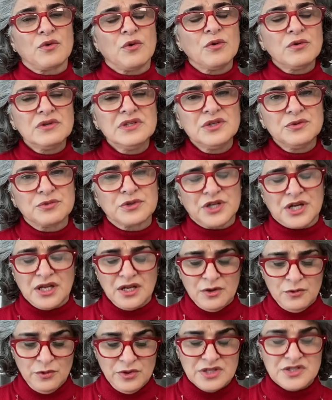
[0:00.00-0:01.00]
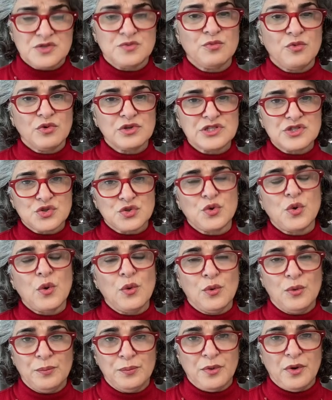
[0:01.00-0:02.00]
only working with a small
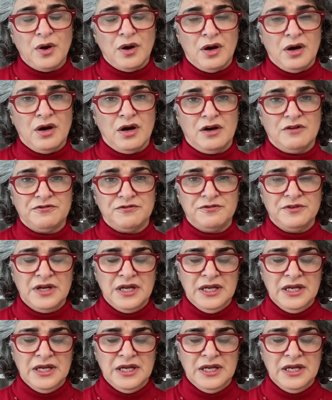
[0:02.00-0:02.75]
scope of